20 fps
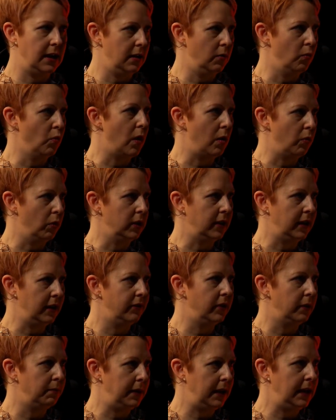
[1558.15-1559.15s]
in what will
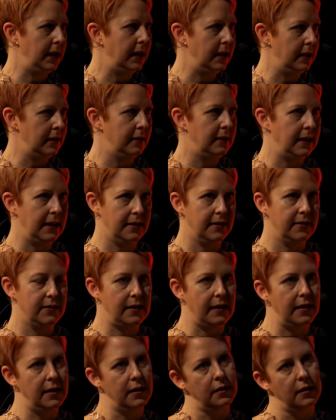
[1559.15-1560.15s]
even be in a data
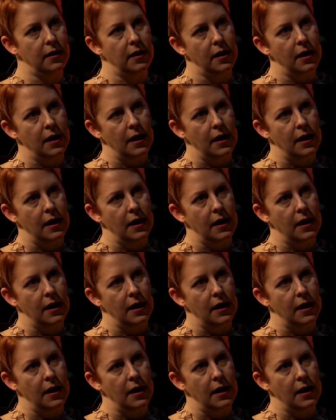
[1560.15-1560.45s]
set,